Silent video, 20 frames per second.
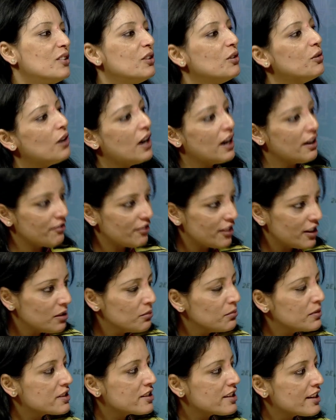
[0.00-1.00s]
No, I very
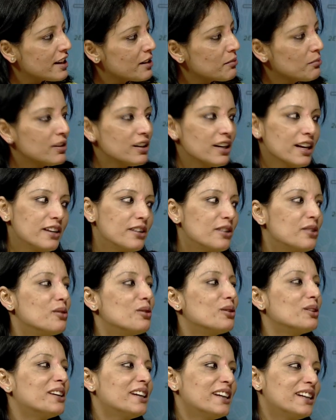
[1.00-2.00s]
much like but I did
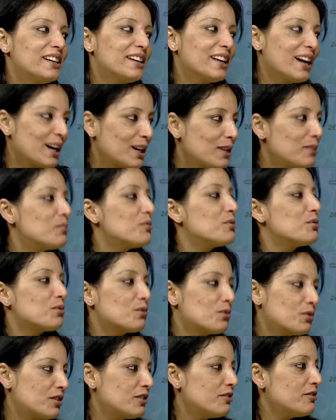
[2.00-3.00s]
not get time to
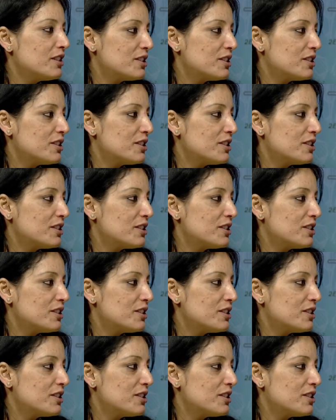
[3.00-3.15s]
cook the